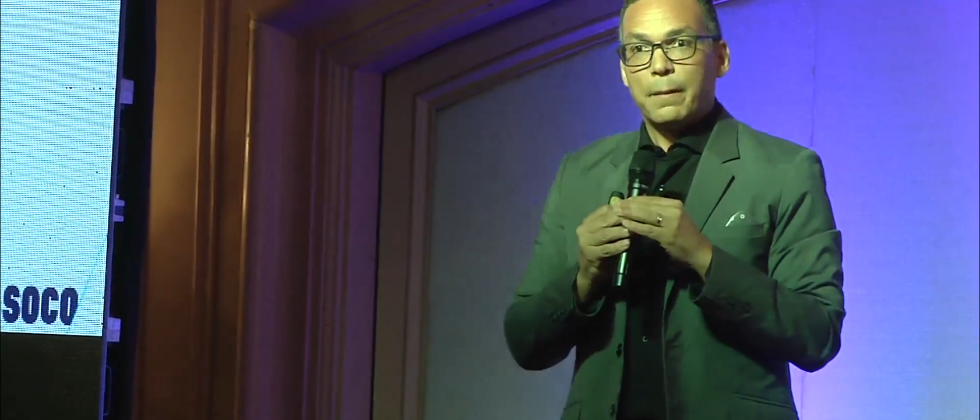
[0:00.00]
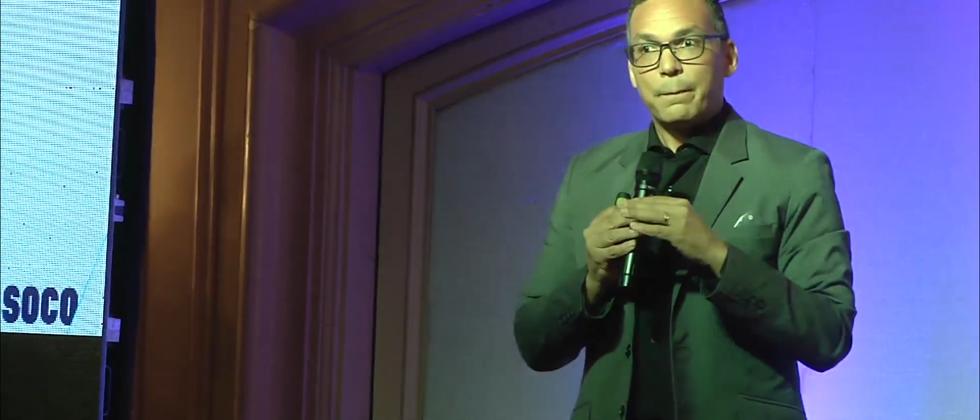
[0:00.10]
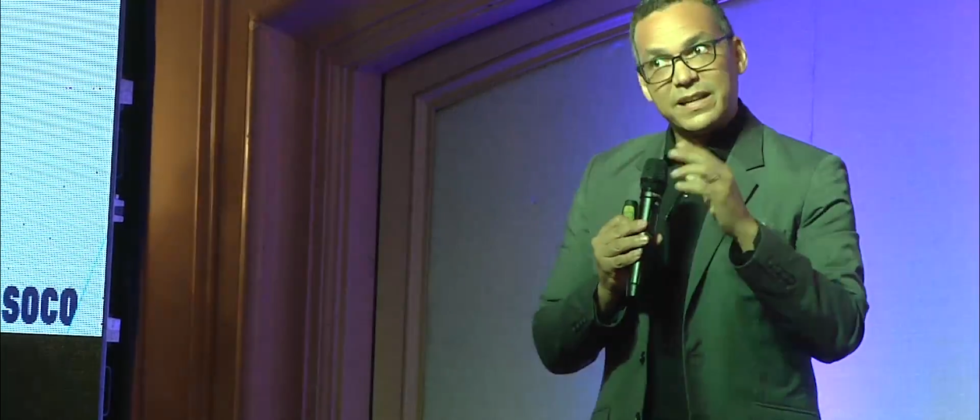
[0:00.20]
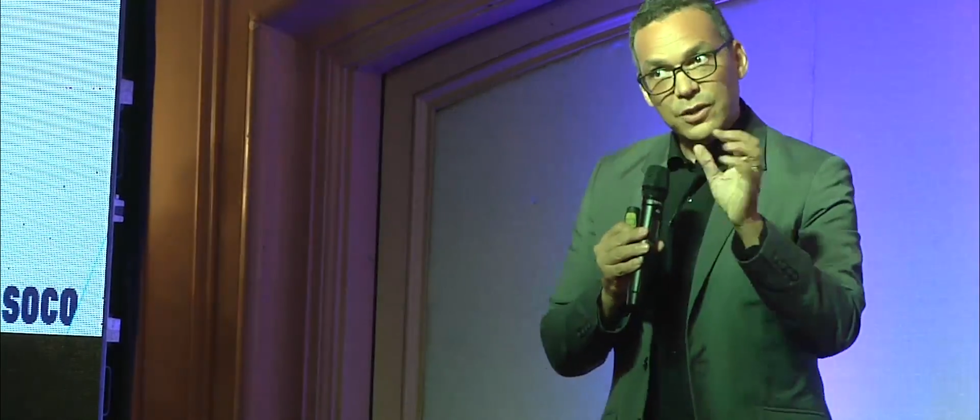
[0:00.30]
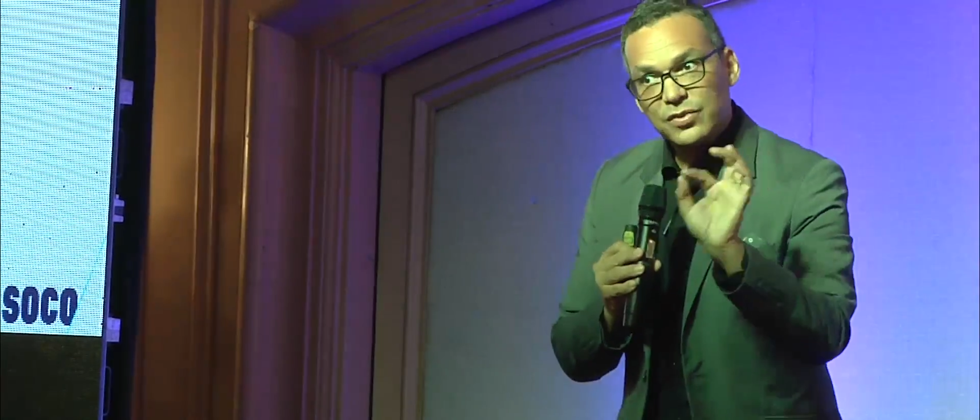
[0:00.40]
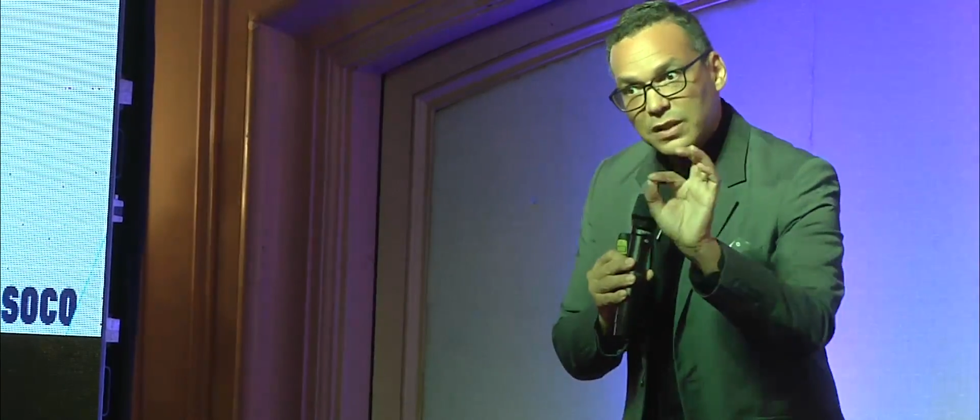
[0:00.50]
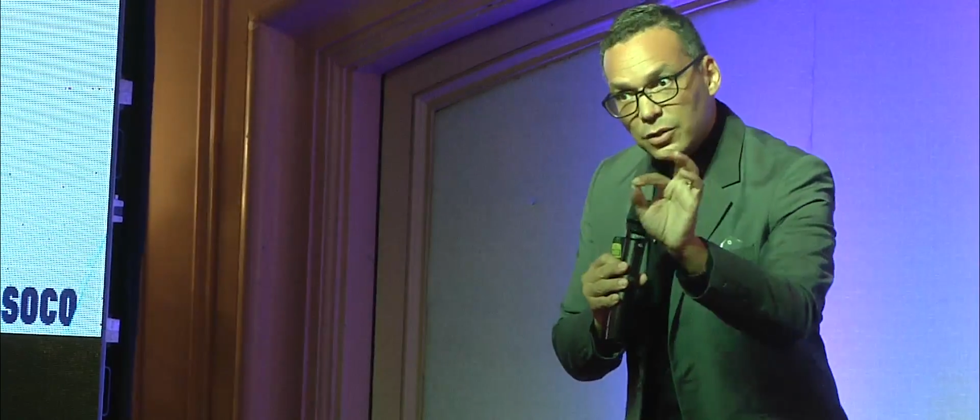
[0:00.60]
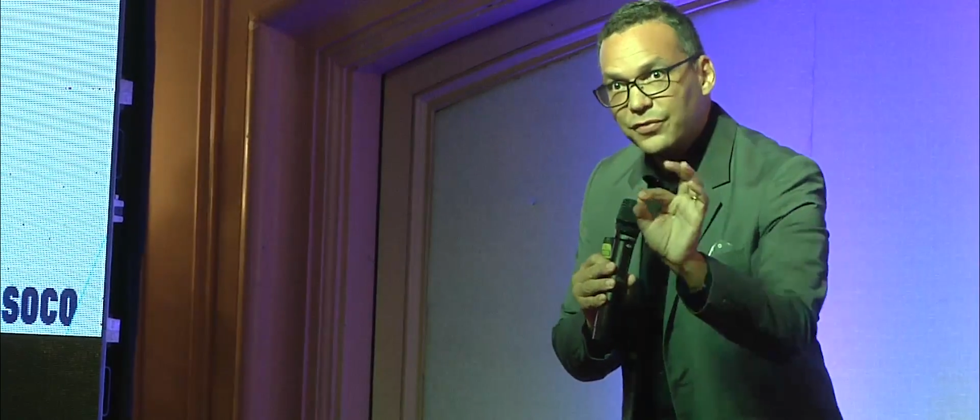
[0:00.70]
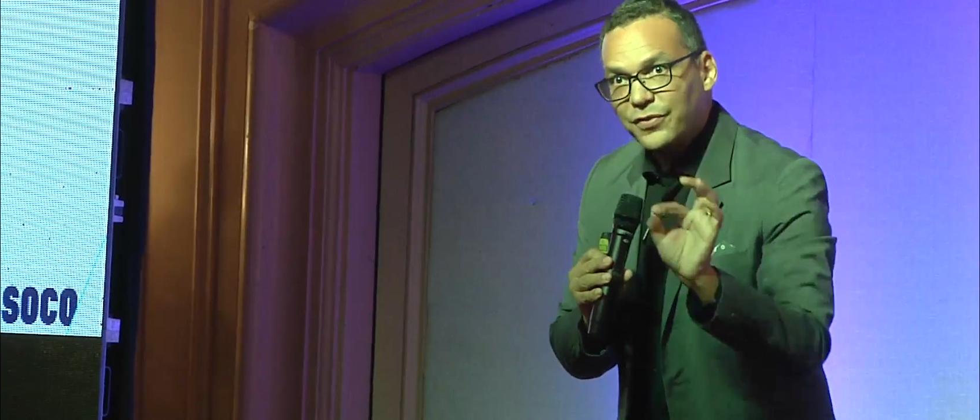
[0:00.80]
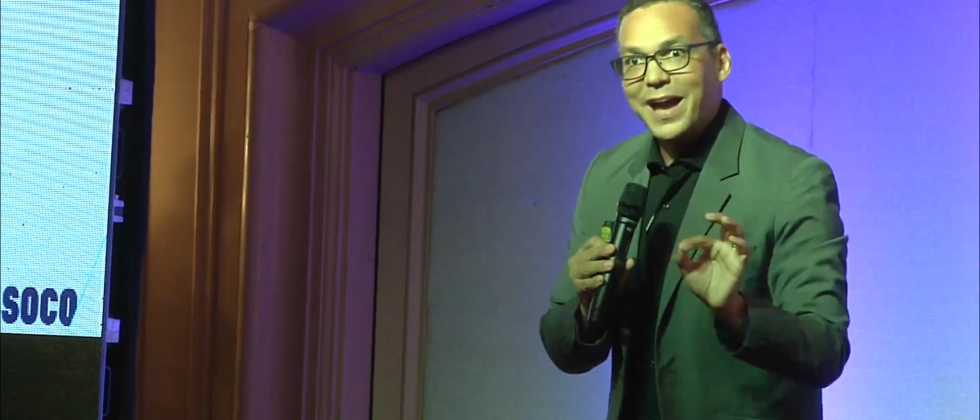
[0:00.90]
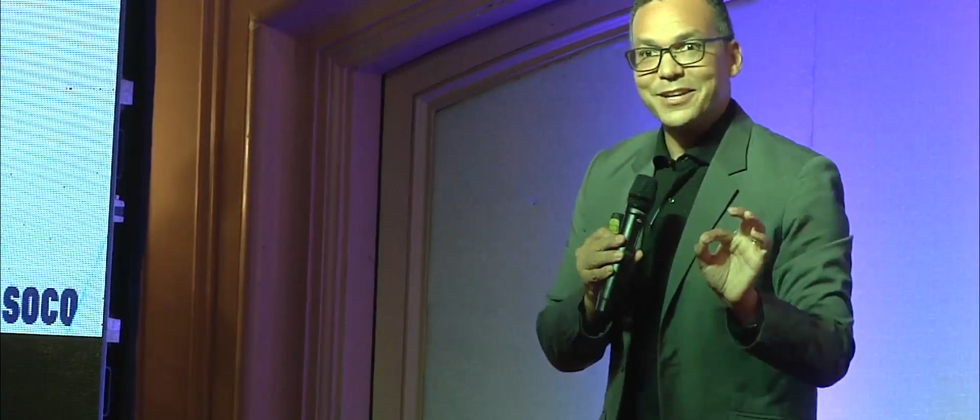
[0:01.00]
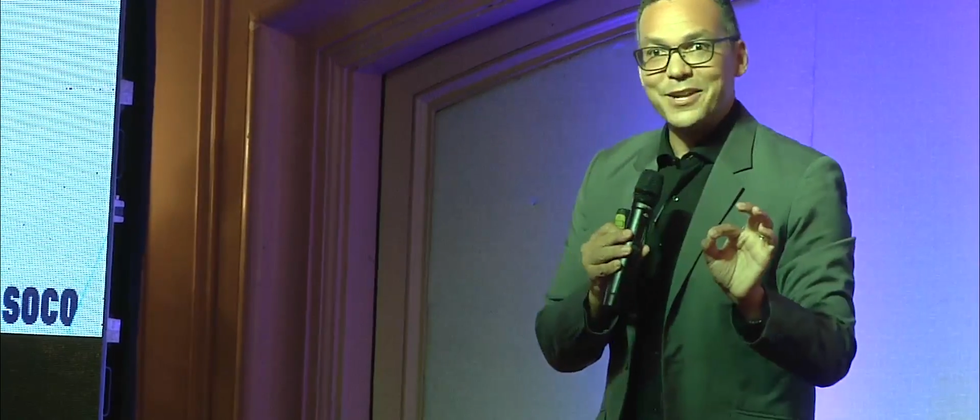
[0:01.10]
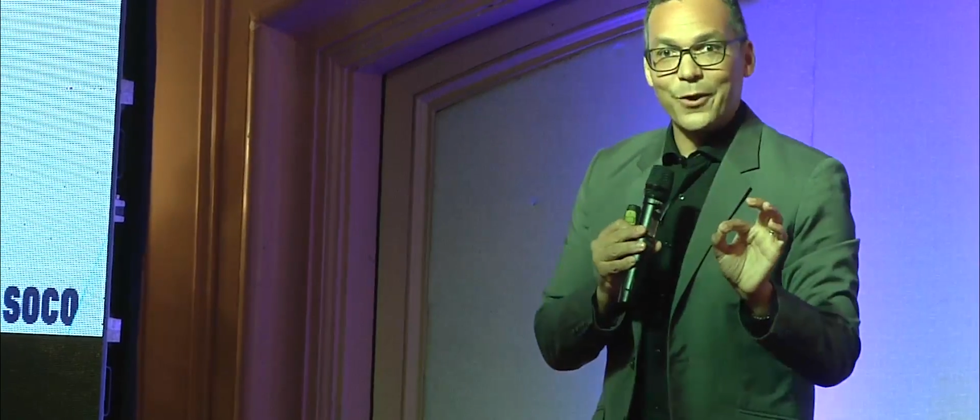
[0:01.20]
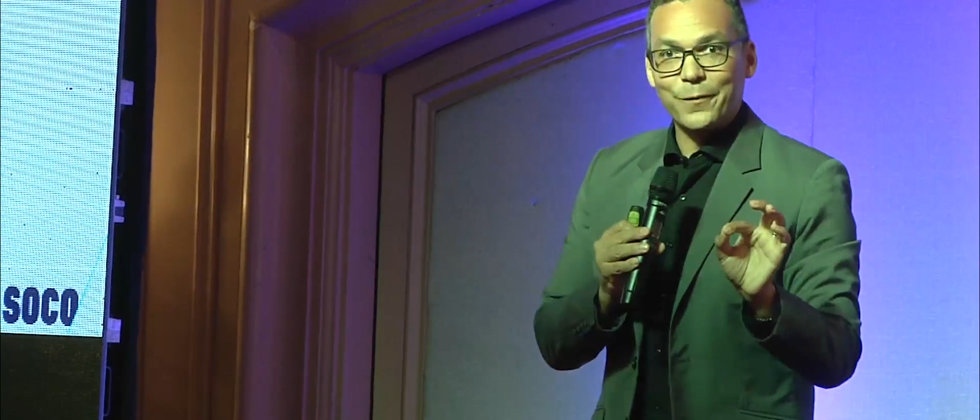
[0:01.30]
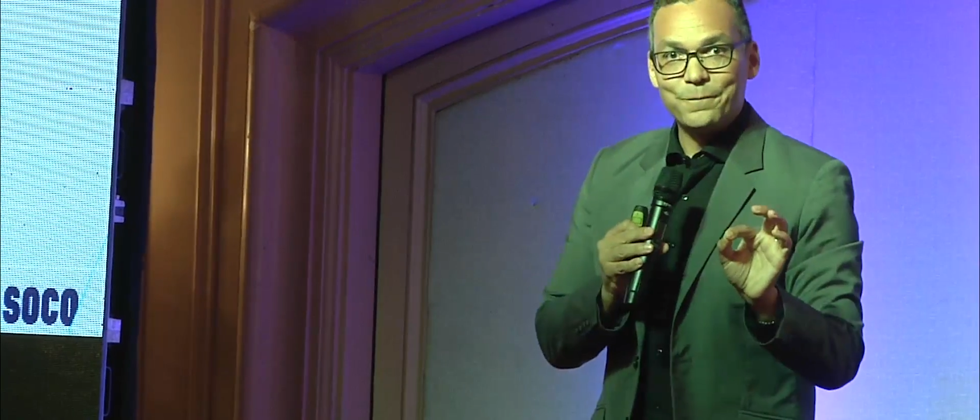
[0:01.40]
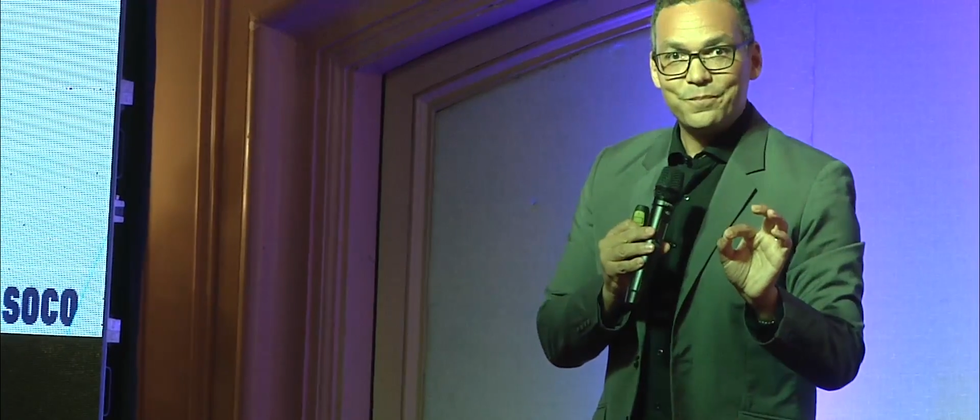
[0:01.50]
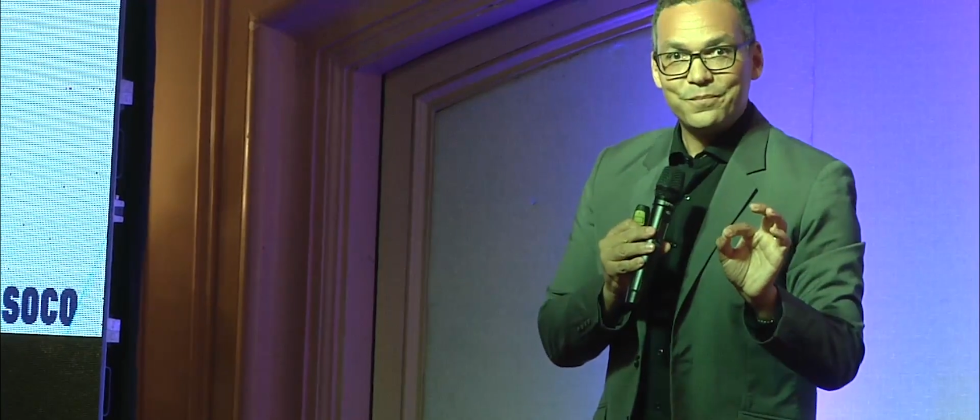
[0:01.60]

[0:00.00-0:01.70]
But here's a little side note.